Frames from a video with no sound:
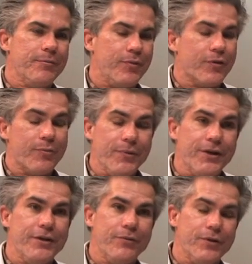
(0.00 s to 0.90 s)
both
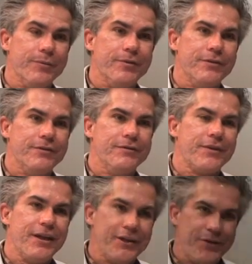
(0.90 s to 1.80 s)
men and women.
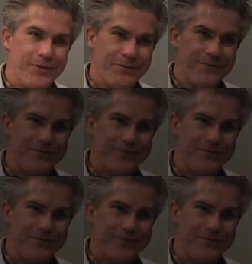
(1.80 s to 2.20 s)
Thank you.